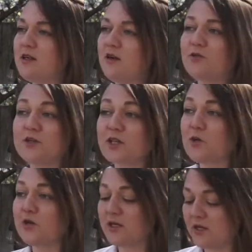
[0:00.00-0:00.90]
really
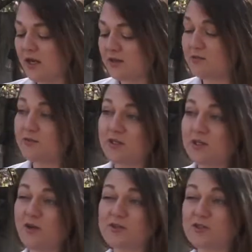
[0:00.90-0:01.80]
quick and convenient,
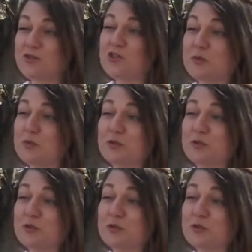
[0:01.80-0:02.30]
also super